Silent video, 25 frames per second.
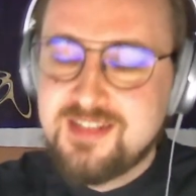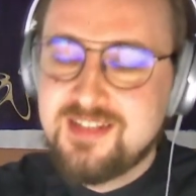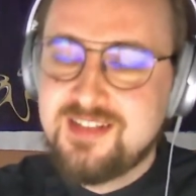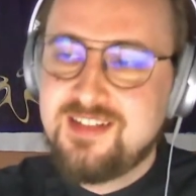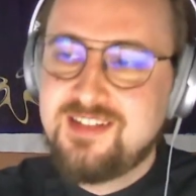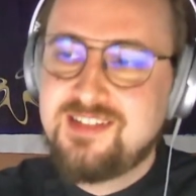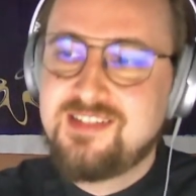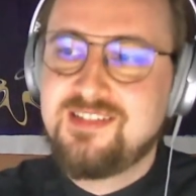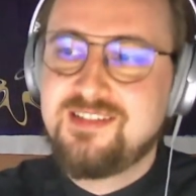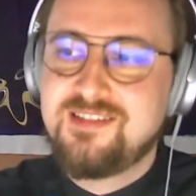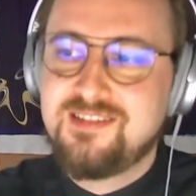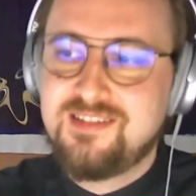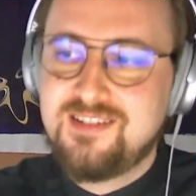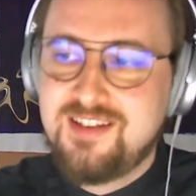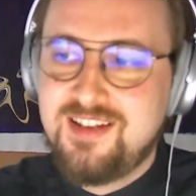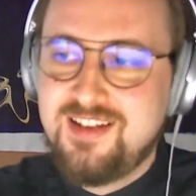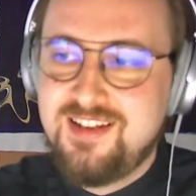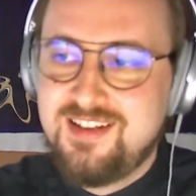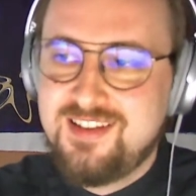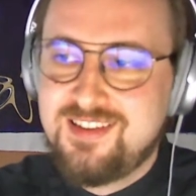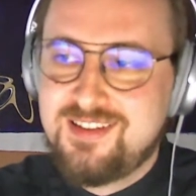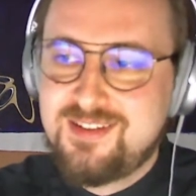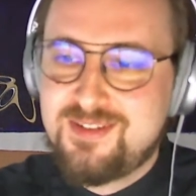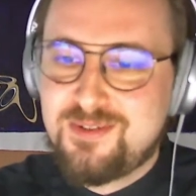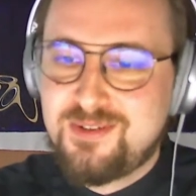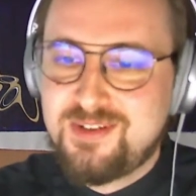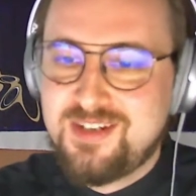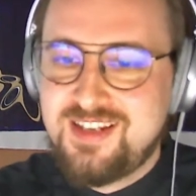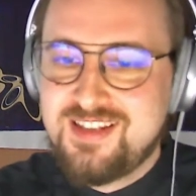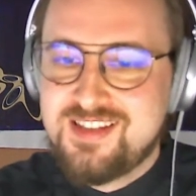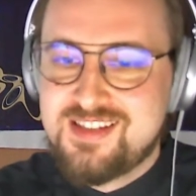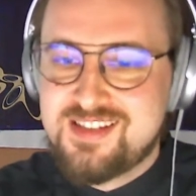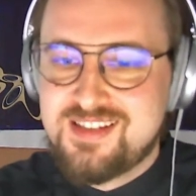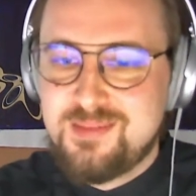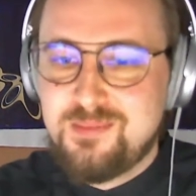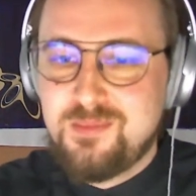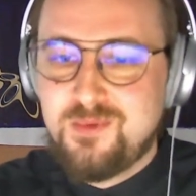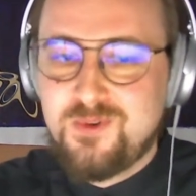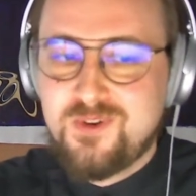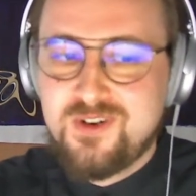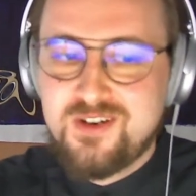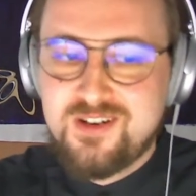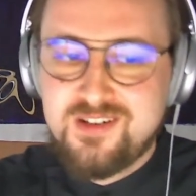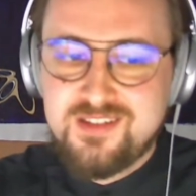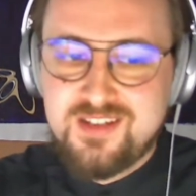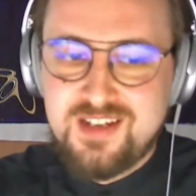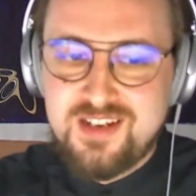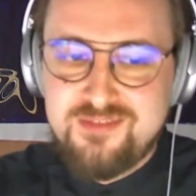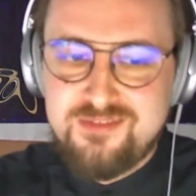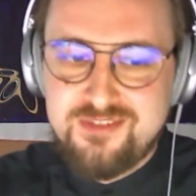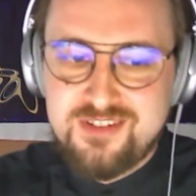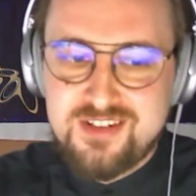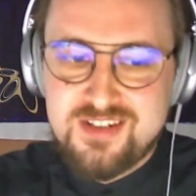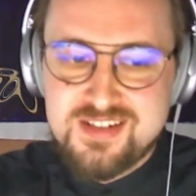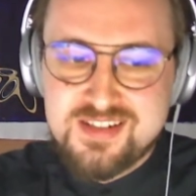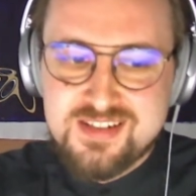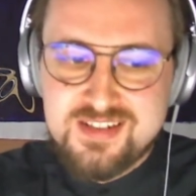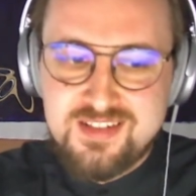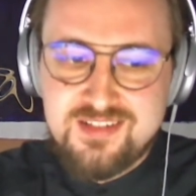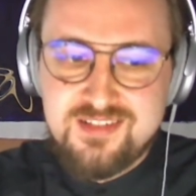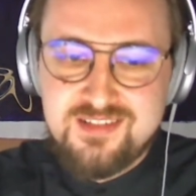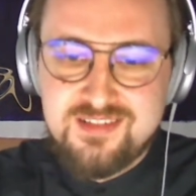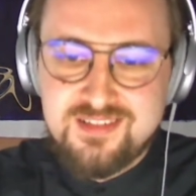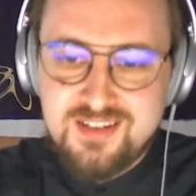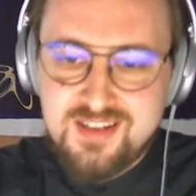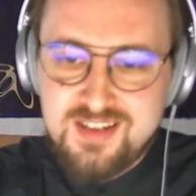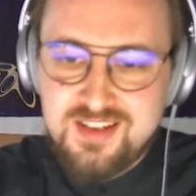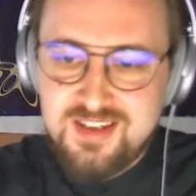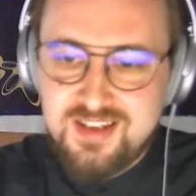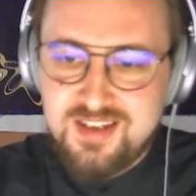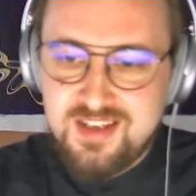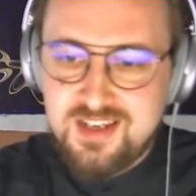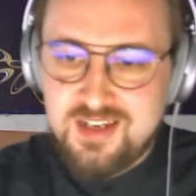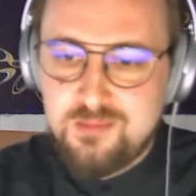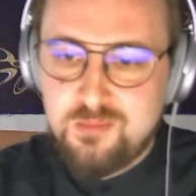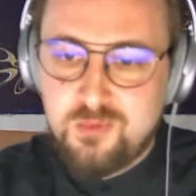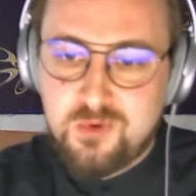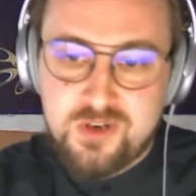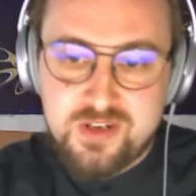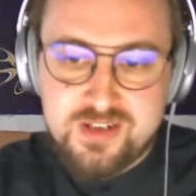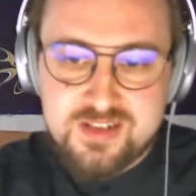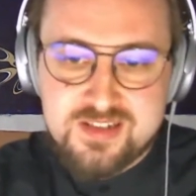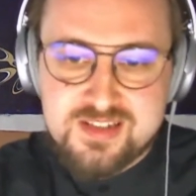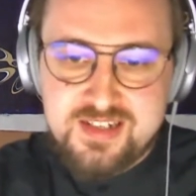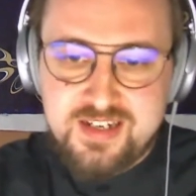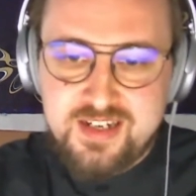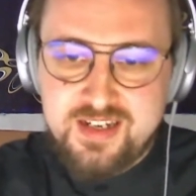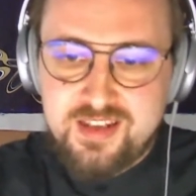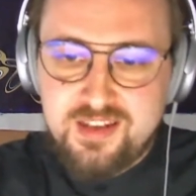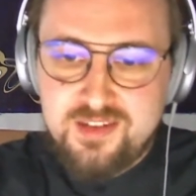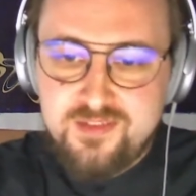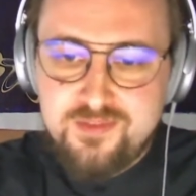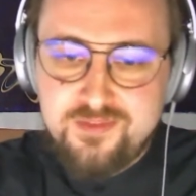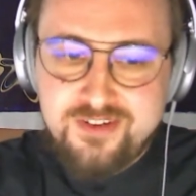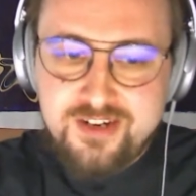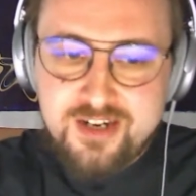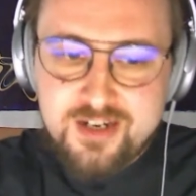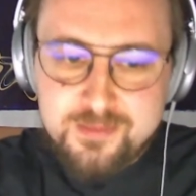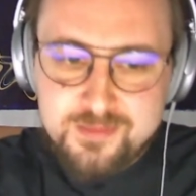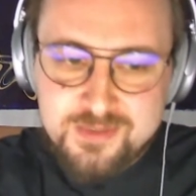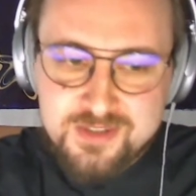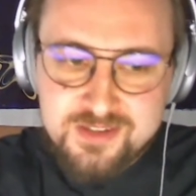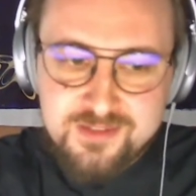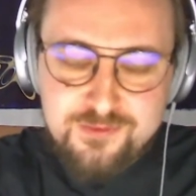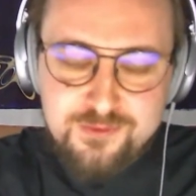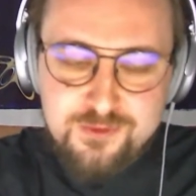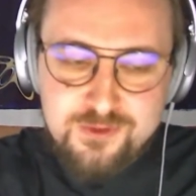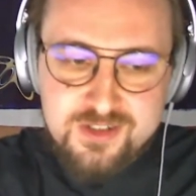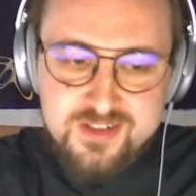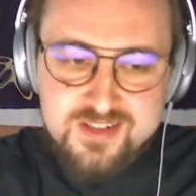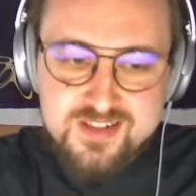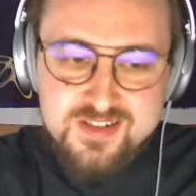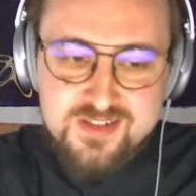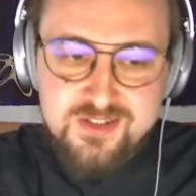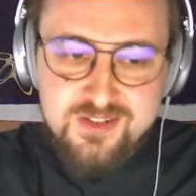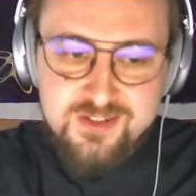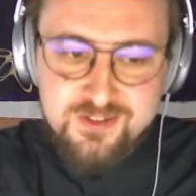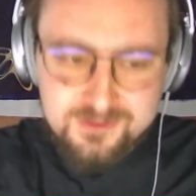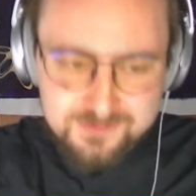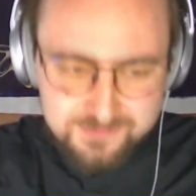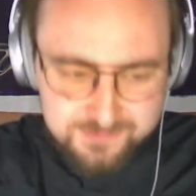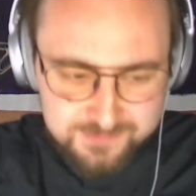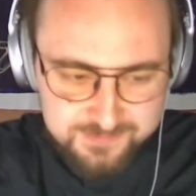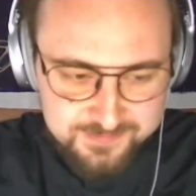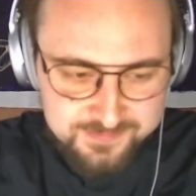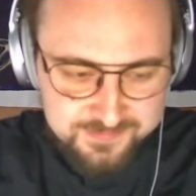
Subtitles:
and it creates a more diverse and more exciting environment for us all.